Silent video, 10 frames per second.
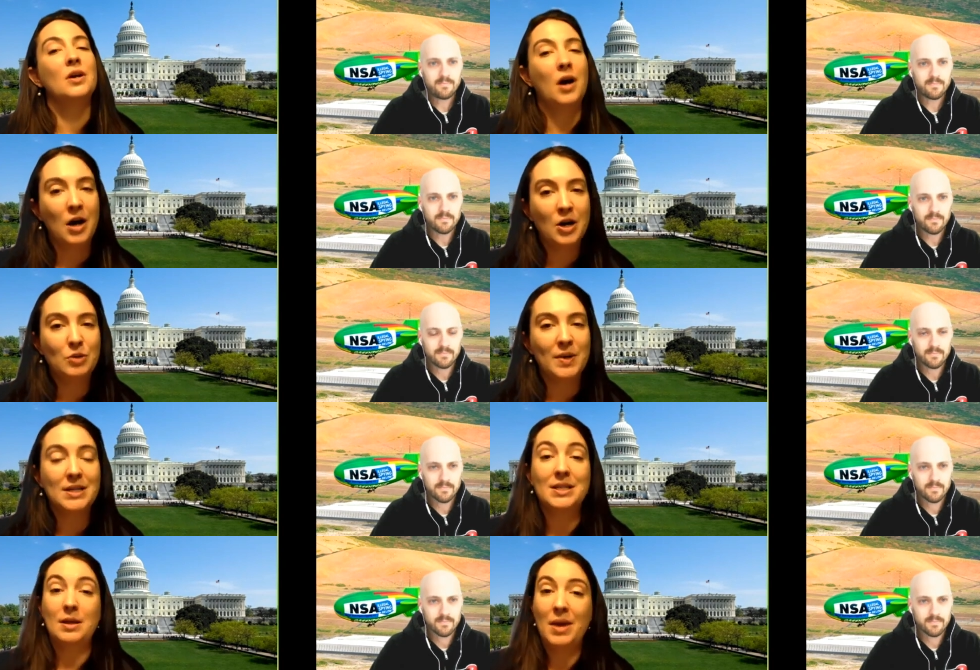
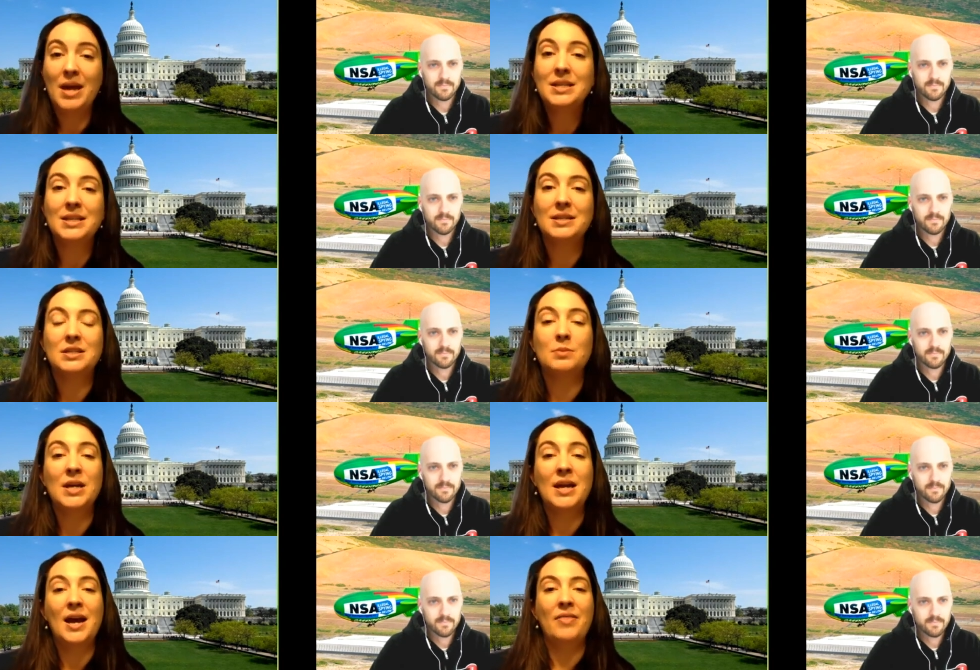Speaker 1: arguments that made sense to
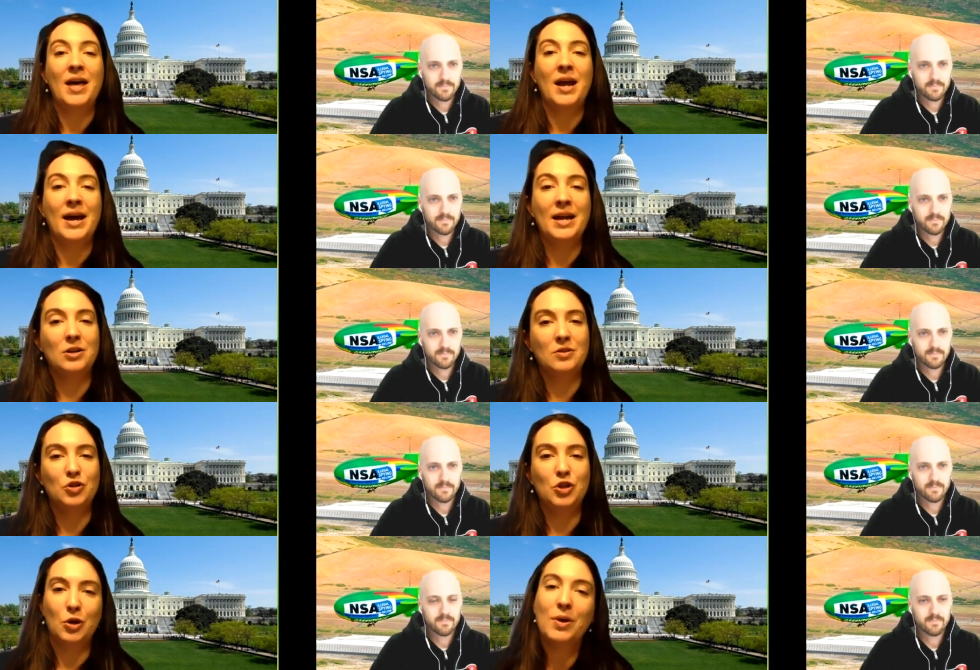me, and that I could,
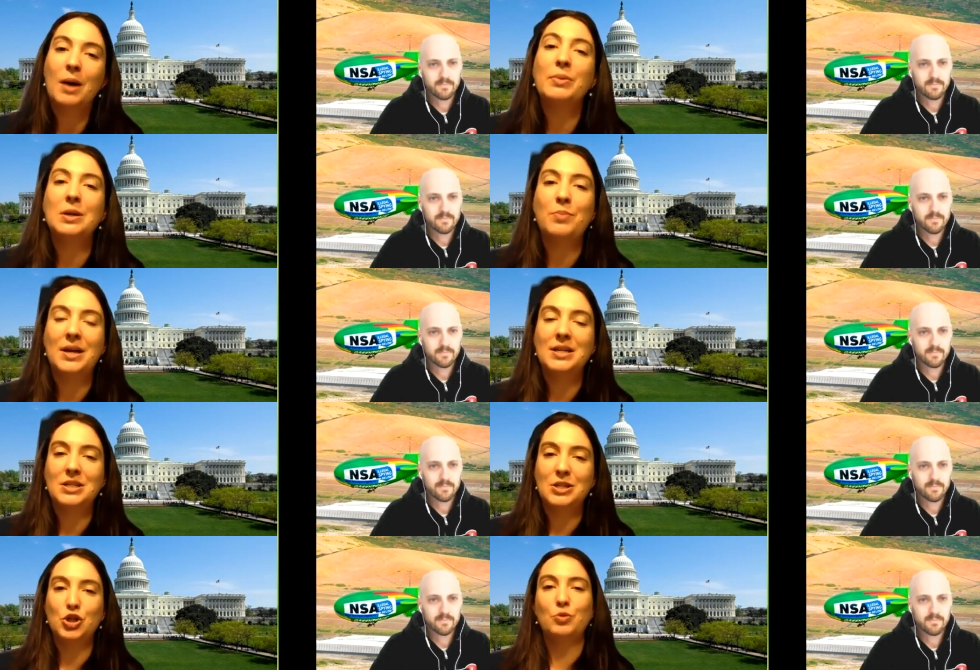you know, copy and
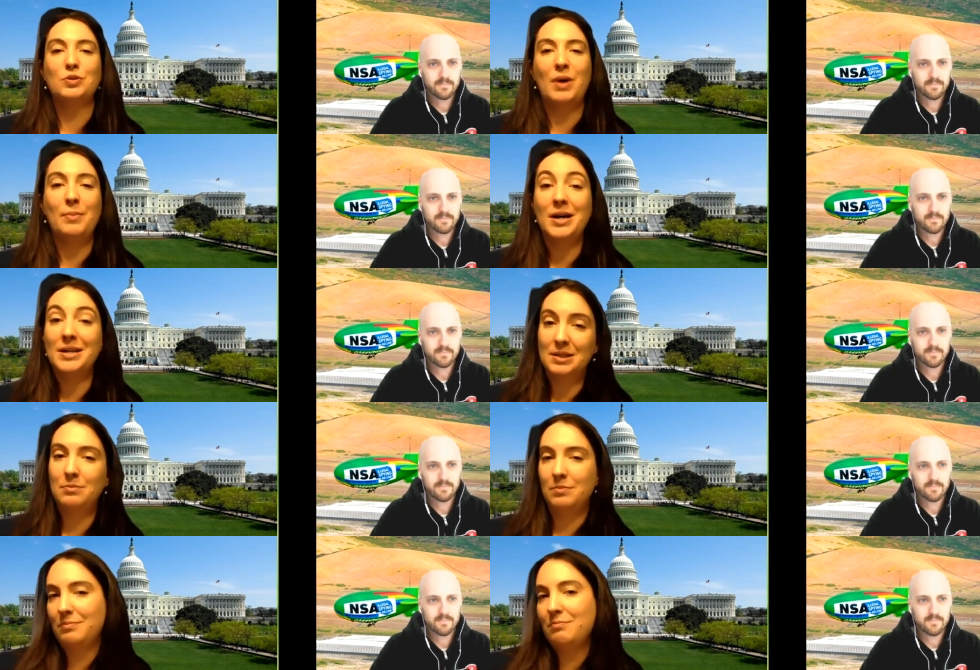paste and show to my boss
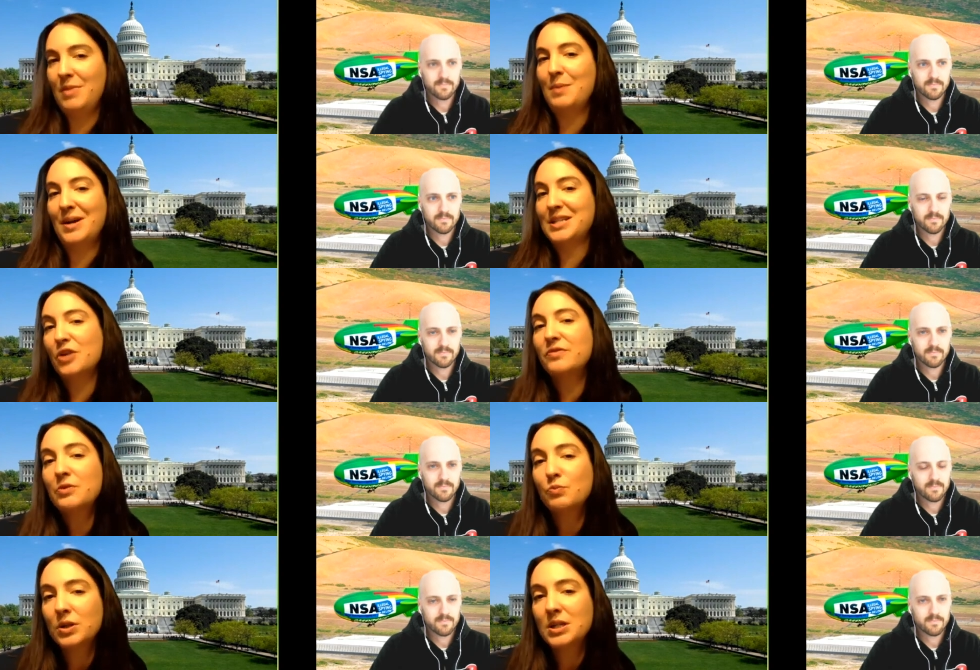and make myself
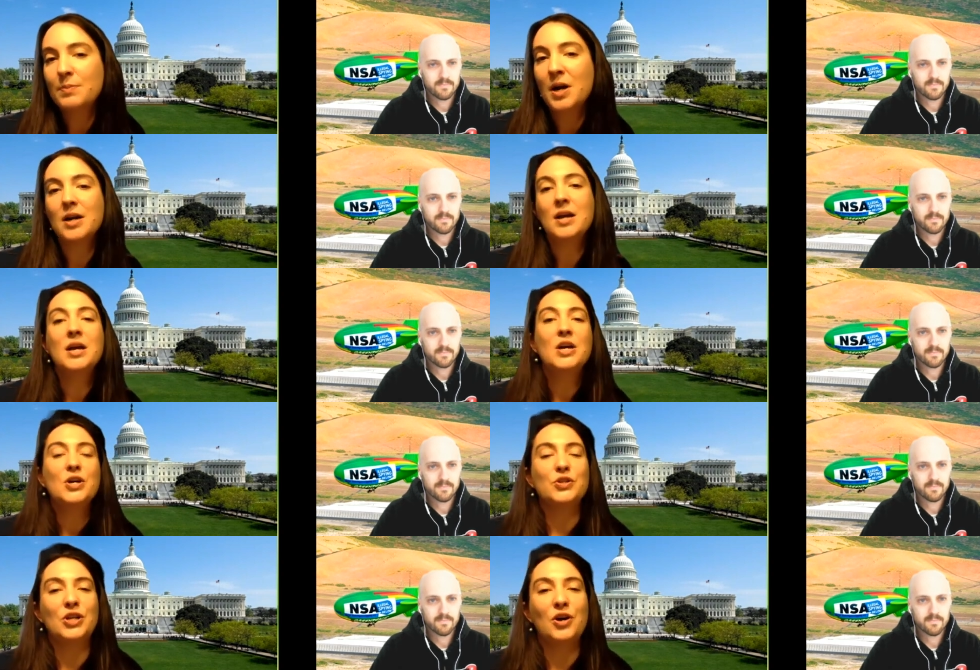sound really smart.
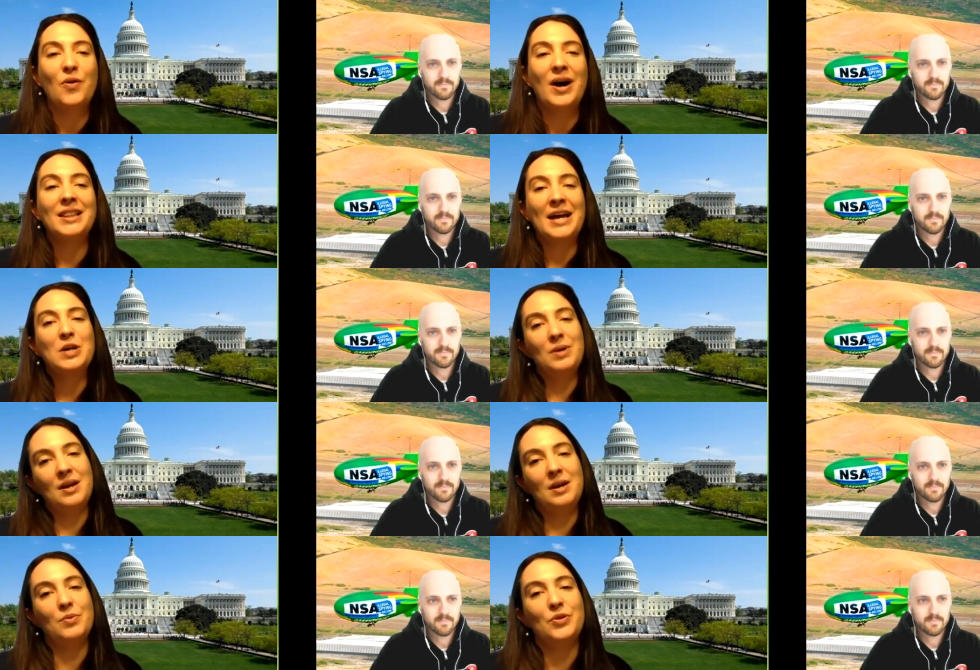So I like
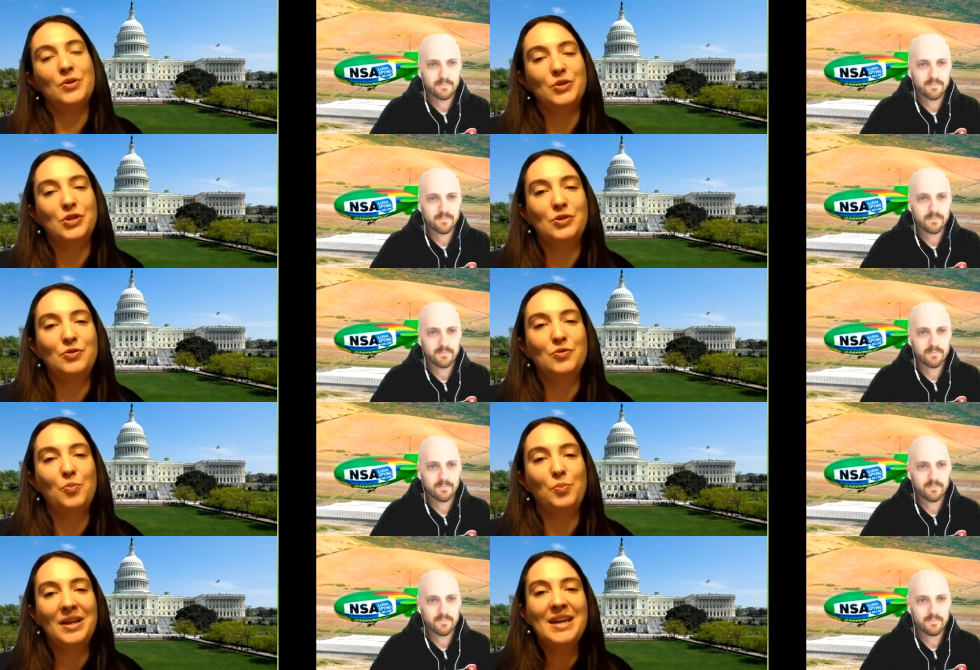being able to
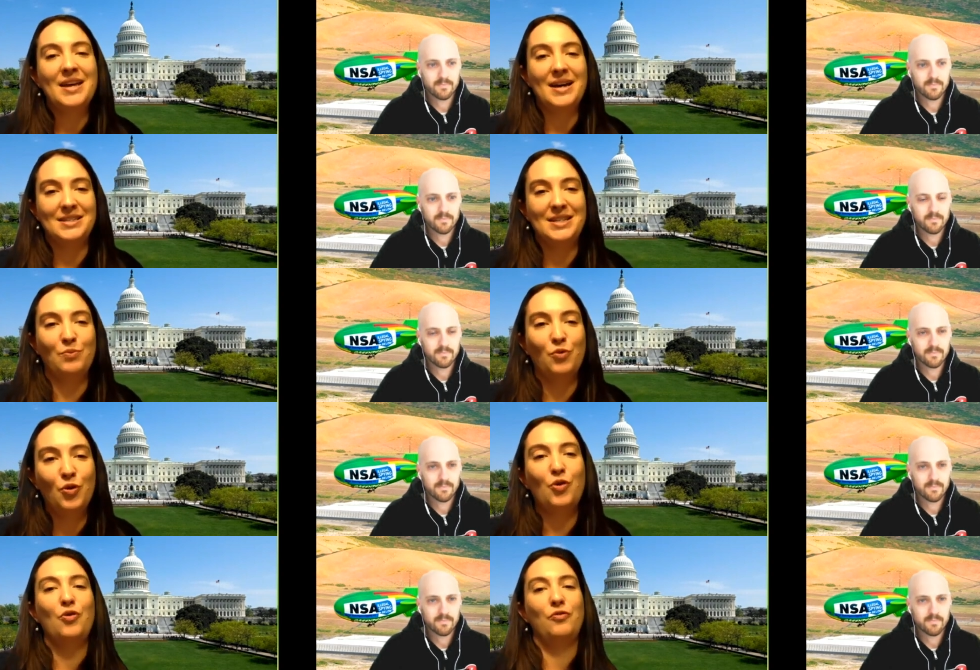play that same
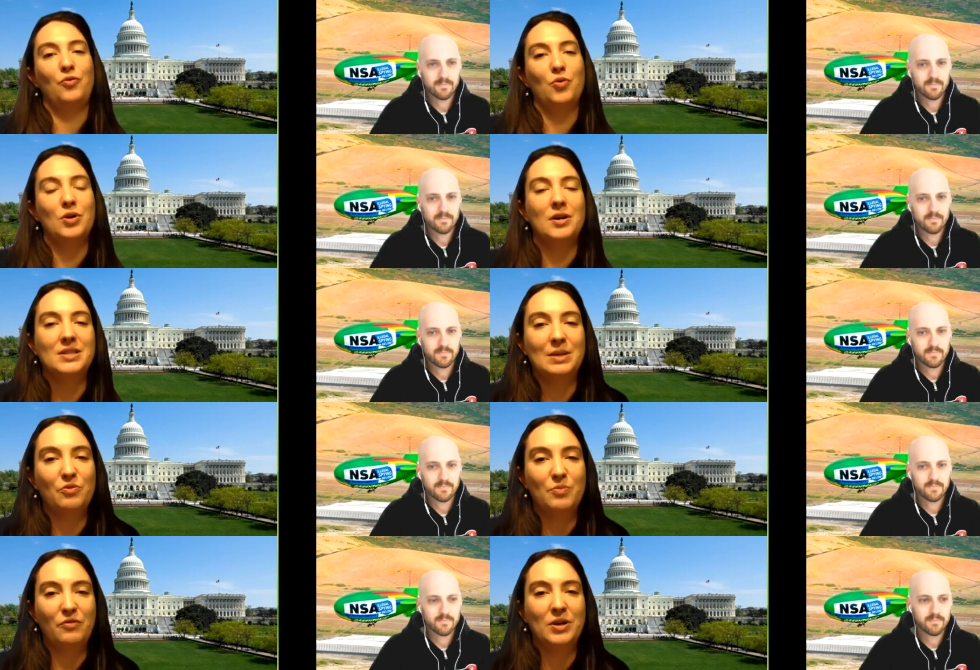role for some
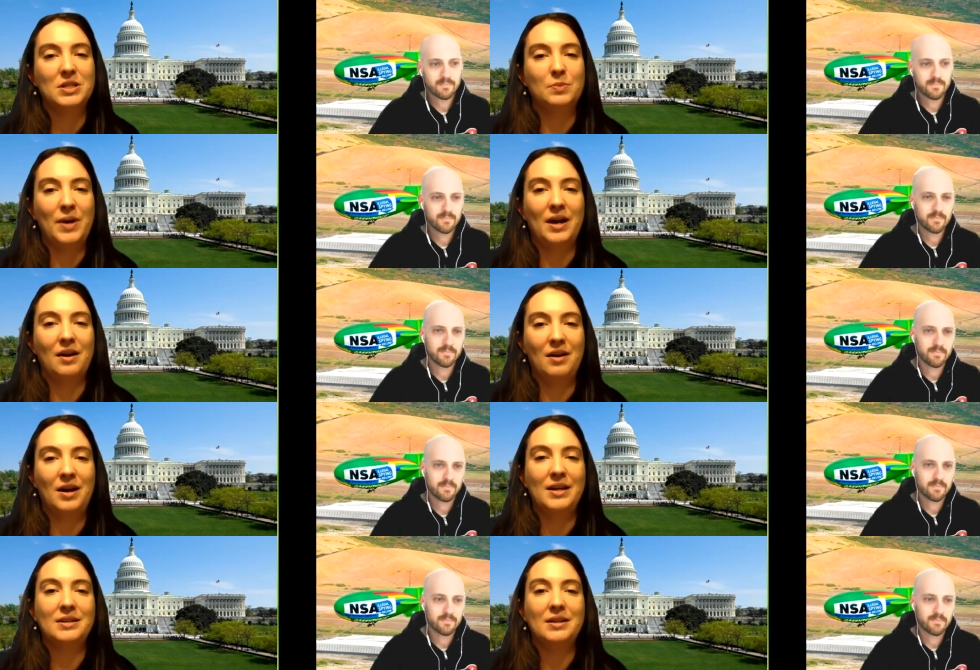of my friends back on